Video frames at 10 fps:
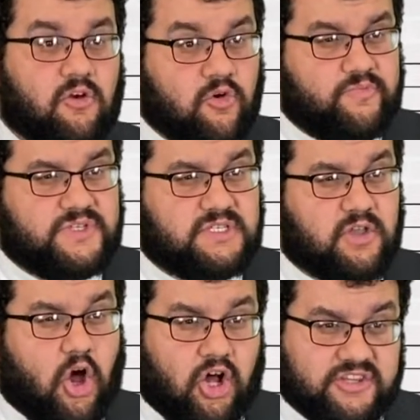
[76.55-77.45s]
Oops,
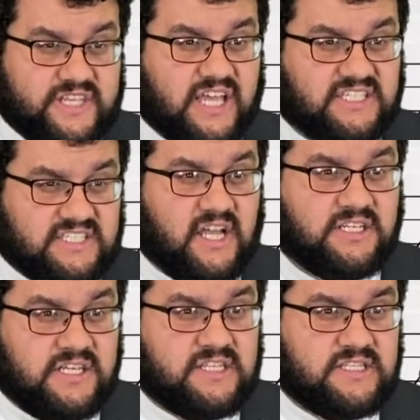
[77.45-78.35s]
all diced
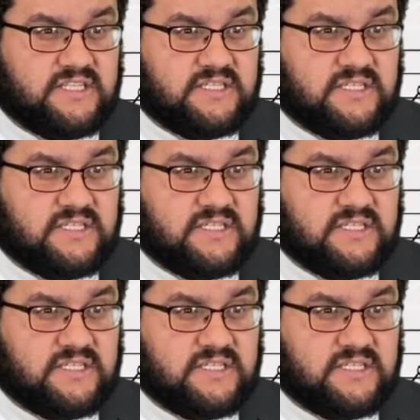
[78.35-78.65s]
onions?